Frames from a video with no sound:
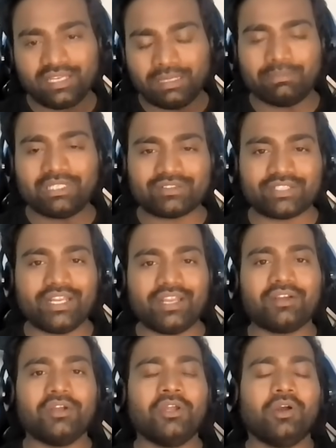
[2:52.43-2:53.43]
Number
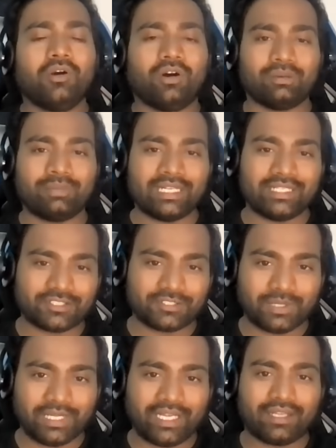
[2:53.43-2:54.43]
3 on my
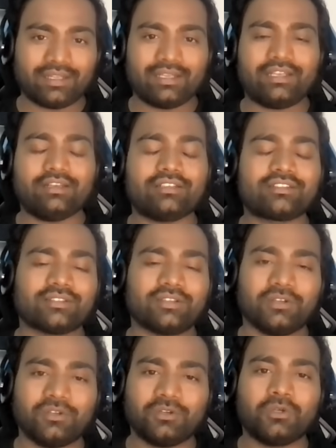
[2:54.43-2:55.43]
list today is
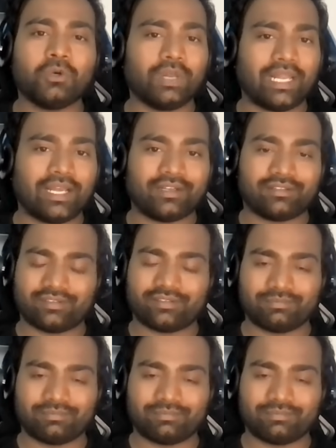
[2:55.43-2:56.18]
Golang.